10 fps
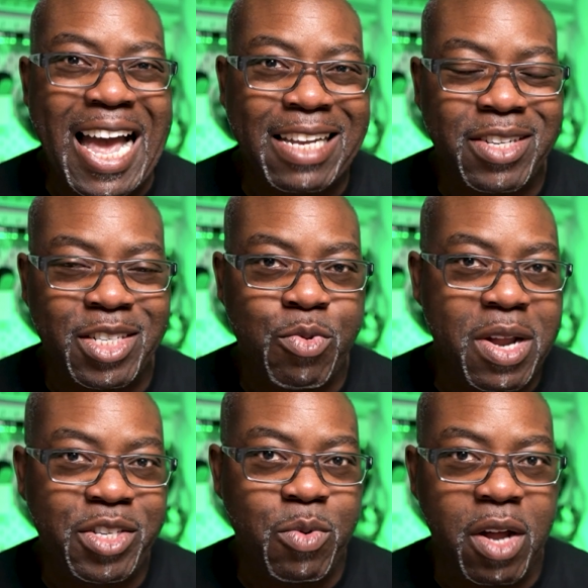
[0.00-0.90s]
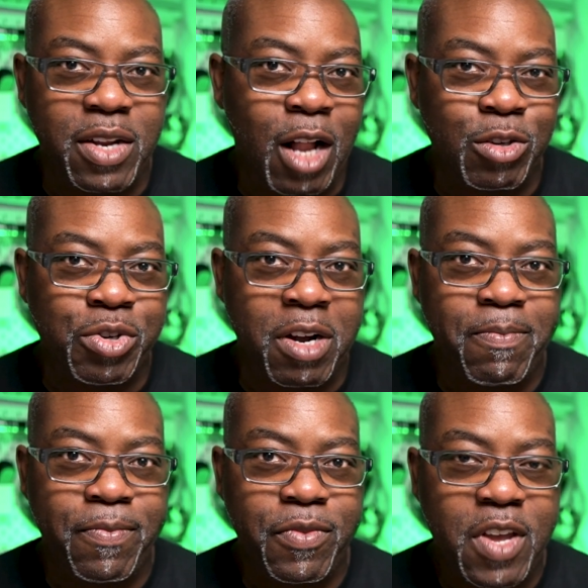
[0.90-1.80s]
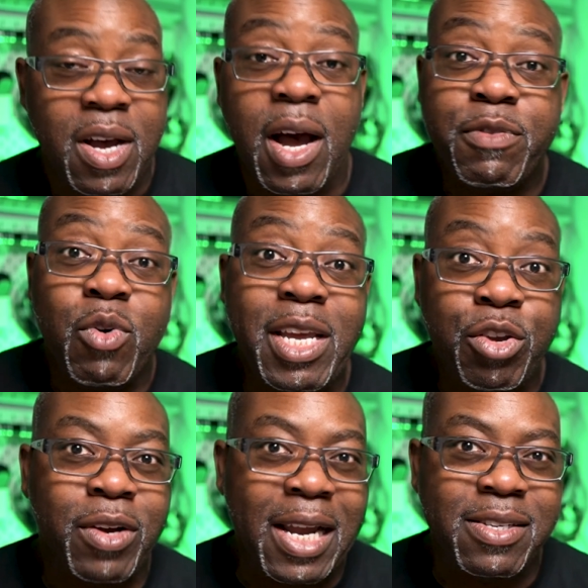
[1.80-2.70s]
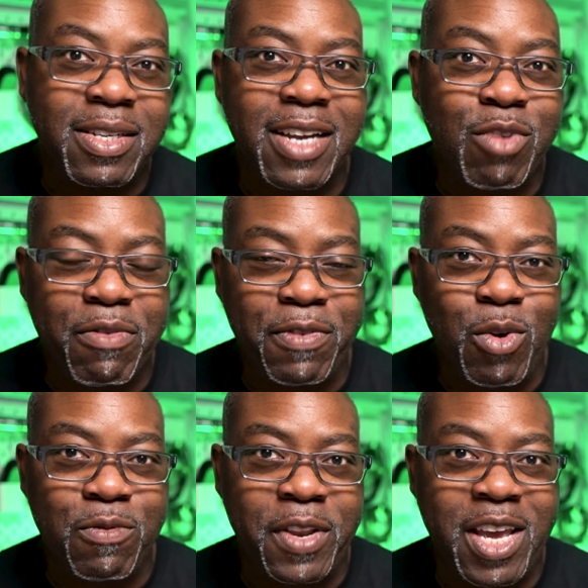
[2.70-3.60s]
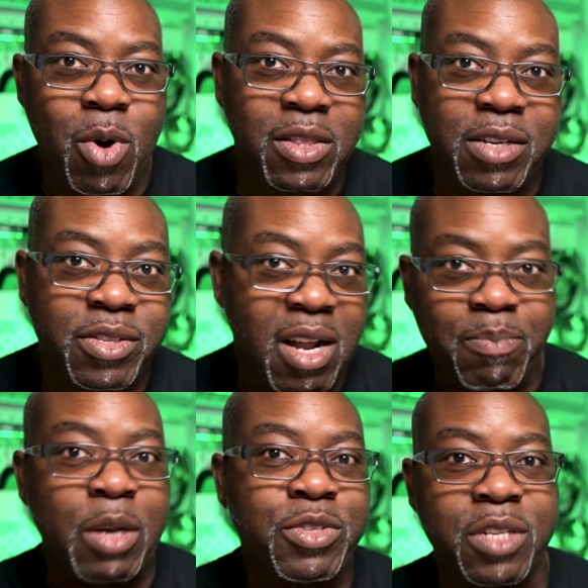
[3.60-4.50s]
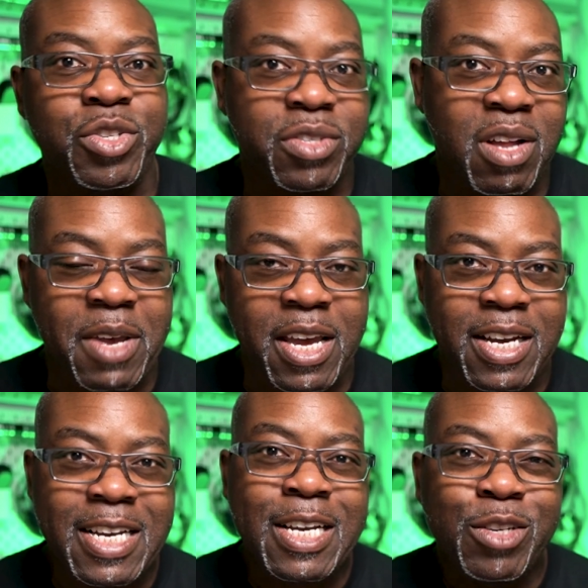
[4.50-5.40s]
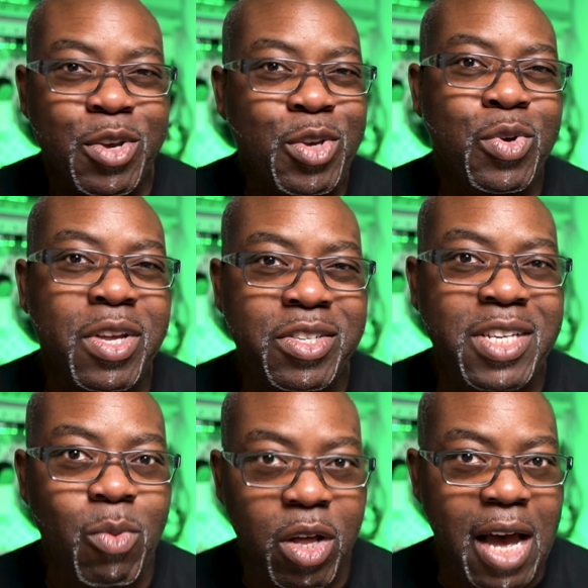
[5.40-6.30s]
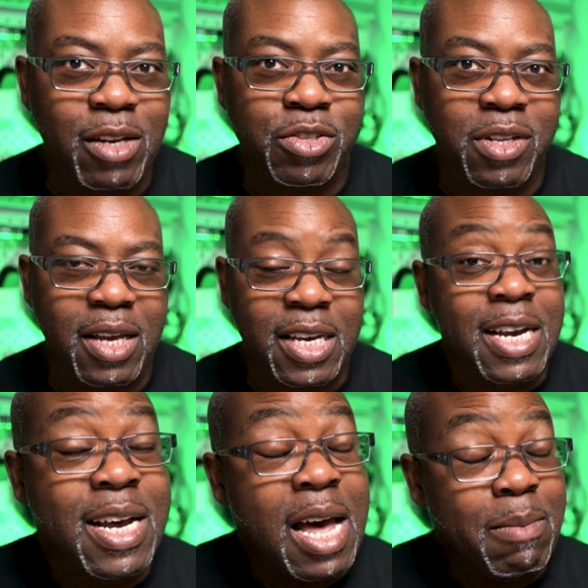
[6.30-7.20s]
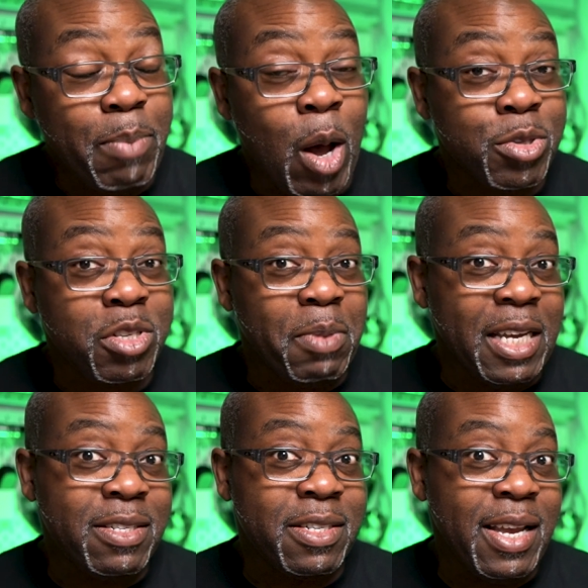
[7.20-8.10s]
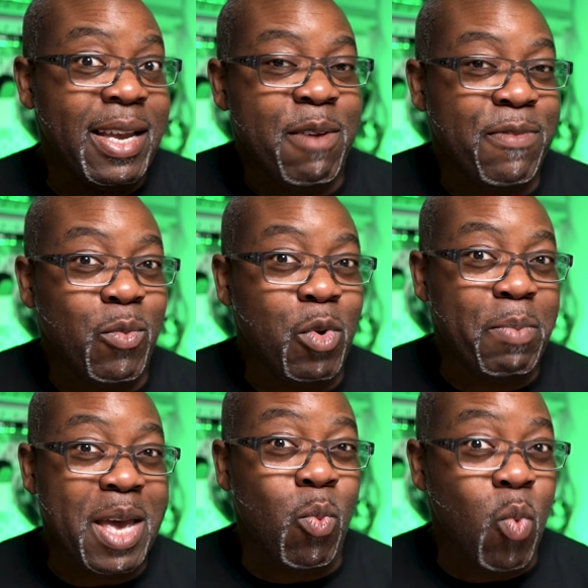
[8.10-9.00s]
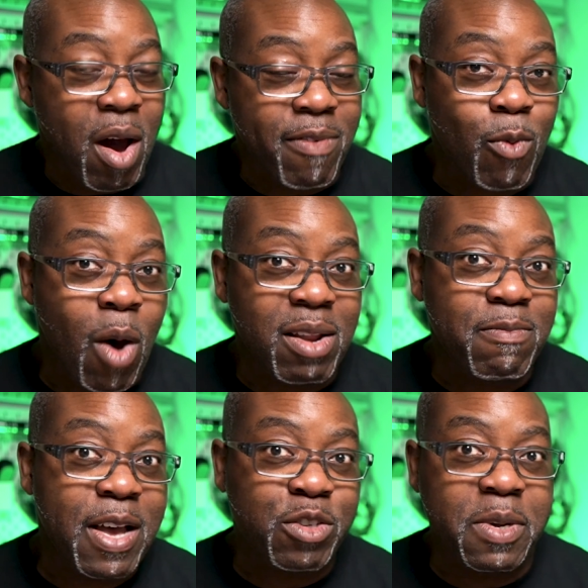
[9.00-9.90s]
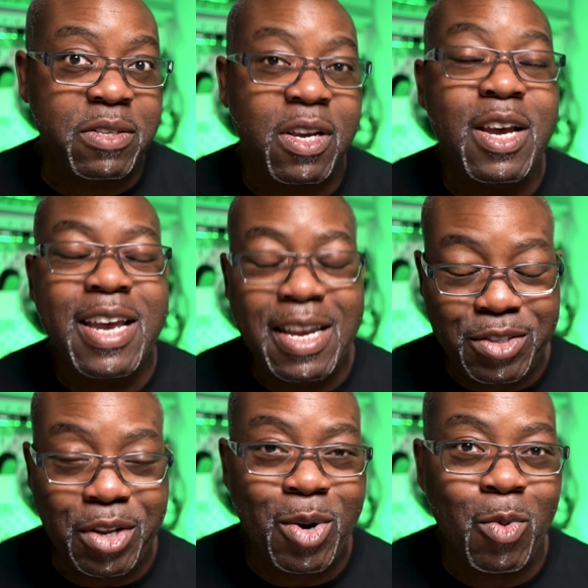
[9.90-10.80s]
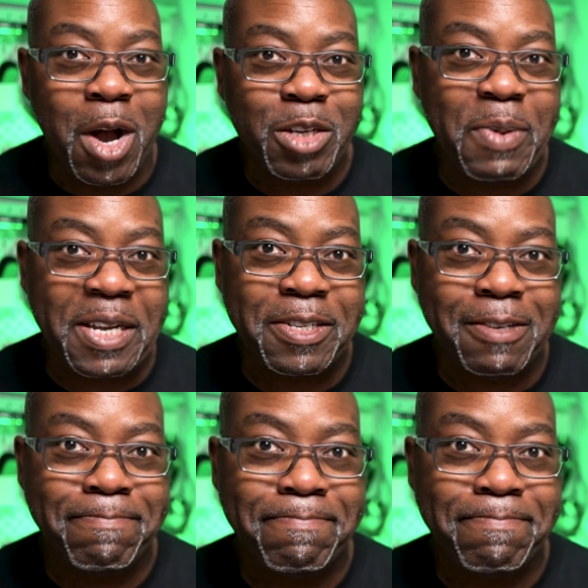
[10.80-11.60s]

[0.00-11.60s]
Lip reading: S21 Ultra. I've already created a review video on this and I'll post it just up here so you can see what that looks like and possibly see if it would be a worthwhile investment into your workspace.